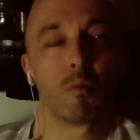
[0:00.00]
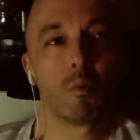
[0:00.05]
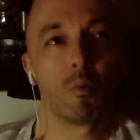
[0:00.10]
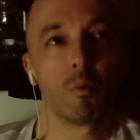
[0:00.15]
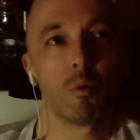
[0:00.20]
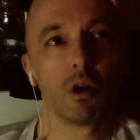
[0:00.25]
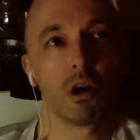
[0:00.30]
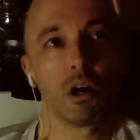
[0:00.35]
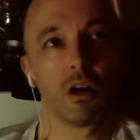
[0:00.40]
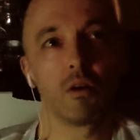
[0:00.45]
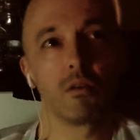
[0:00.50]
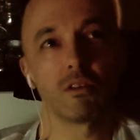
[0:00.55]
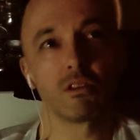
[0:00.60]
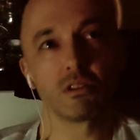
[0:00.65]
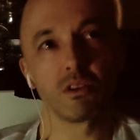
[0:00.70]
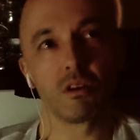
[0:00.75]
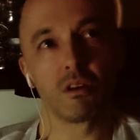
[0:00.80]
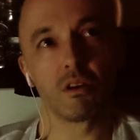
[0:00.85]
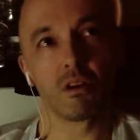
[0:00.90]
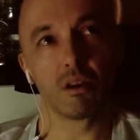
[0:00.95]
what goes
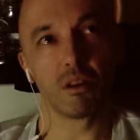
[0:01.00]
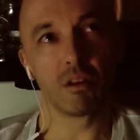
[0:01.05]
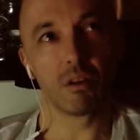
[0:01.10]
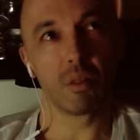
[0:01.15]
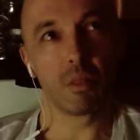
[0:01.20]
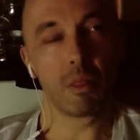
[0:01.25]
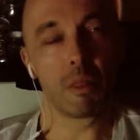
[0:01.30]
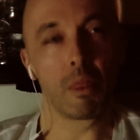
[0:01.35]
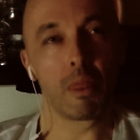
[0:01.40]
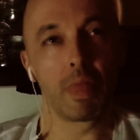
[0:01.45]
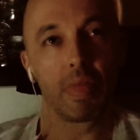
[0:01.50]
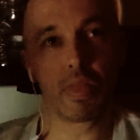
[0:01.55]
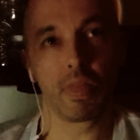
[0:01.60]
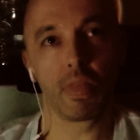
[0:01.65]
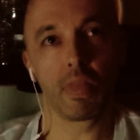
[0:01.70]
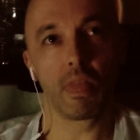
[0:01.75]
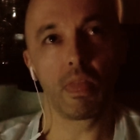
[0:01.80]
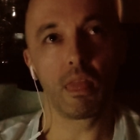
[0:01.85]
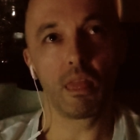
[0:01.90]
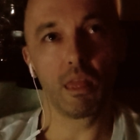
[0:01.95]
on
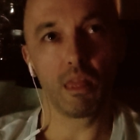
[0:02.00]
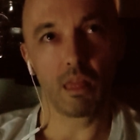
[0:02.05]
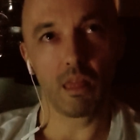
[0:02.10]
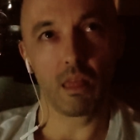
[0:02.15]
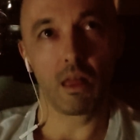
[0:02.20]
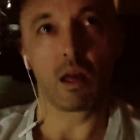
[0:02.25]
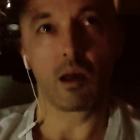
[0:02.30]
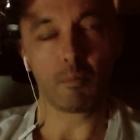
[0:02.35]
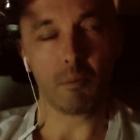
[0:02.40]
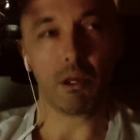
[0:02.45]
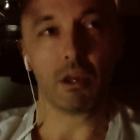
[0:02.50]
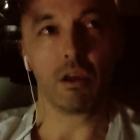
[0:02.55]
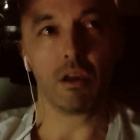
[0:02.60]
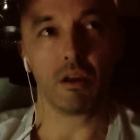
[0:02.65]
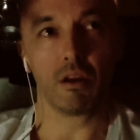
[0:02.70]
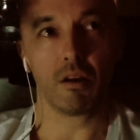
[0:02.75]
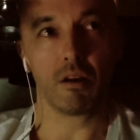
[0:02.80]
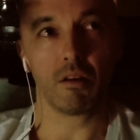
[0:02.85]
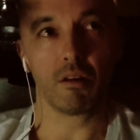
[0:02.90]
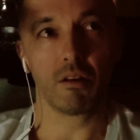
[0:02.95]
up
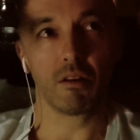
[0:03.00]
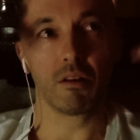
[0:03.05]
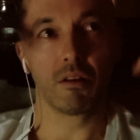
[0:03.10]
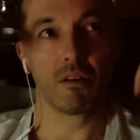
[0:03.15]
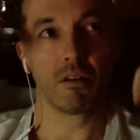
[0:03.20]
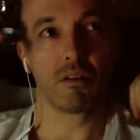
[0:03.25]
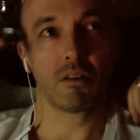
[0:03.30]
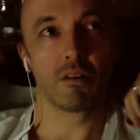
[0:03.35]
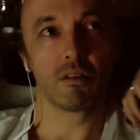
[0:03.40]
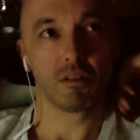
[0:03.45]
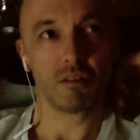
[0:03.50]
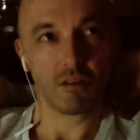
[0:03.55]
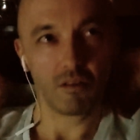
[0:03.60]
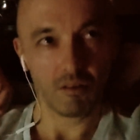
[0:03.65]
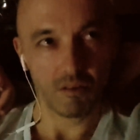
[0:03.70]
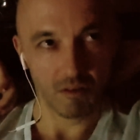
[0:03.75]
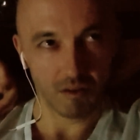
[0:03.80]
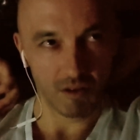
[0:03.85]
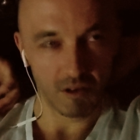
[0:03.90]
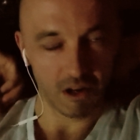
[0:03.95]
here
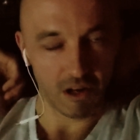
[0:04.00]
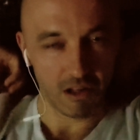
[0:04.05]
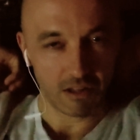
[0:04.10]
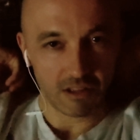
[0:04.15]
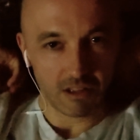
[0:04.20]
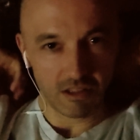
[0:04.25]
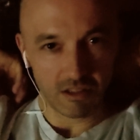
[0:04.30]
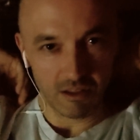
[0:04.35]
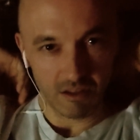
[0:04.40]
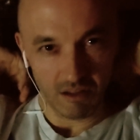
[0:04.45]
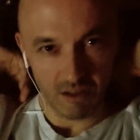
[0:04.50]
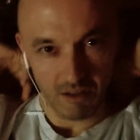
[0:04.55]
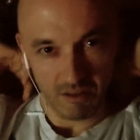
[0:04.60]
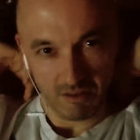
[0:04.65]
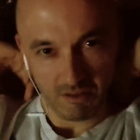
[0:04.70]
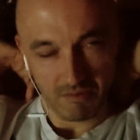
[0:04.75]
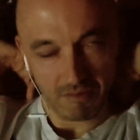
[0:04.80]
constantly.